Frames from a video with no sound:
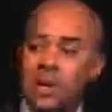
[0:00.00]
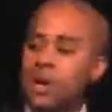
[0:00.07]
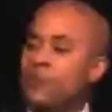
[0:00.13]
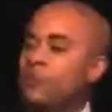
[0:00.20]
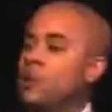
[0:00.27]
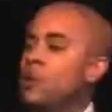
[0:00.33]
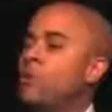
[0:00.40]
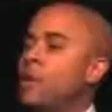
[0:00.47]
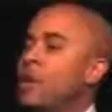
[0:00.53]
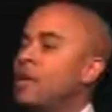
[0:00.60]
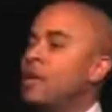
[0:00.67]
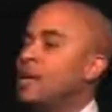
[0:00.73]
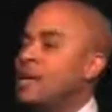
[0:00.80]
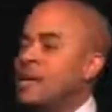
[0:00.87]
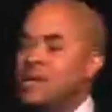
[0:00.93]
If you've
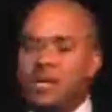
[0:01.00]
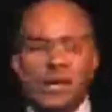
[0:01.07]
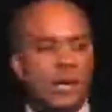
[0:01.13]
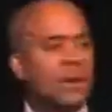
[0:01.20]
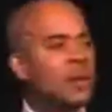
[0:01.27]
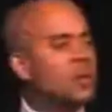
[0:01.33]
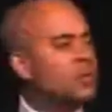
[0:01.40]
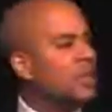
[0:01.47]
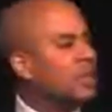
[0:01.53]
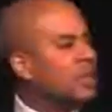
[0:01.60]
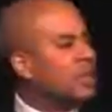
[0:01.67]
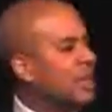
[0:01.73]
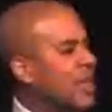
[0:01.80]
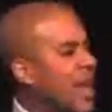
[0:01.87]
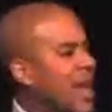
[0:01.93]
hit ET,
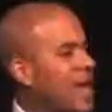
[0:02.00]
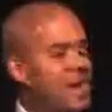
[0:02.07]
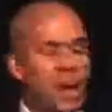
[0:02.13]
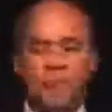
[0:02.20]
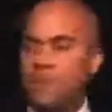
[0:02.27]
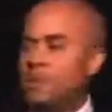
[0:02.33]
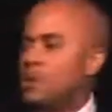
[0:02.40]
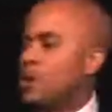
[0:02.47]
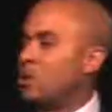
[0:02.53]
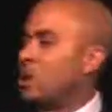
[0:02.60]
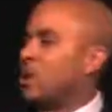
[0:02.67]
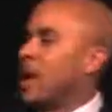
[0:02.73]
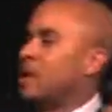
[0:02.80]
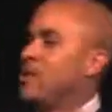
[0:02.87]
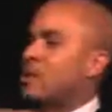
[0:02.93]
just stand up and turn
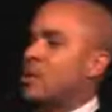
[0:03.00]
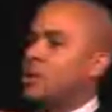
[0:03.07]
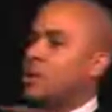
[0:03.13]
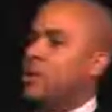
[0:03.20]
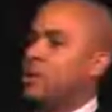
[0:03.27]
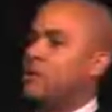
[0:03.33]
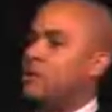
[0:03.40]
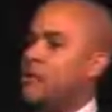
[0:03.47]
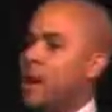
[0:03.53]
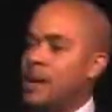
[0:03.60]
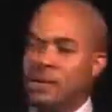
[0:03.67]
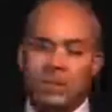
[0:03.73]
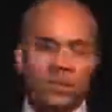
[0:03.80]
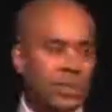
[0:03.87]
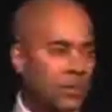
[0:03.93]
the lights on and let
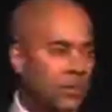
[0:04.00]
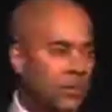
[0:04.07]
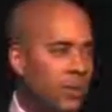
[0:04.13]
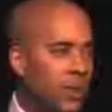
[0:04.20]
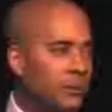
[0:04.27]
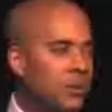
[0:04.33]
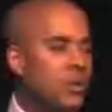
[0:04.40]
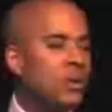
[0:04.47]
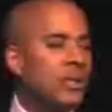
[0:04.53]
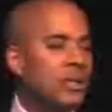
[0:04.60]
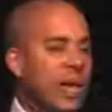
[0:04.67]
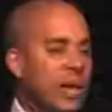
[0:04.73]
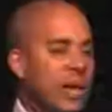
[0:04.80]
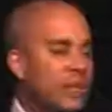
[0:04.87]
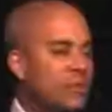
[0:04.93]
everybody see you. If you're an
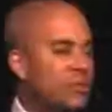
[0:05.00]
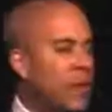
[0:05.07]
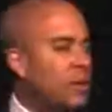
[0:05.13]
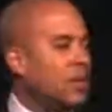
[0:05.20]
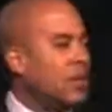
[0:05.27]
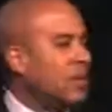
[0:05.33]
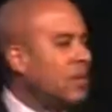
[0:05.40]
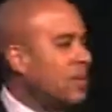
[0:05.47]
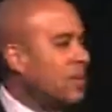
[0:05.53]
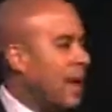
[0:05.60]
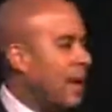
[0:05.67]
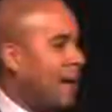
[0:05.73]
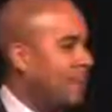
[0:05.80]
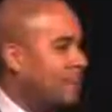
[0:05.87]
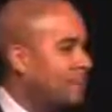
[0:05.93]
executive trainer, look
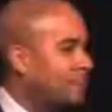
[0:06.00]
around.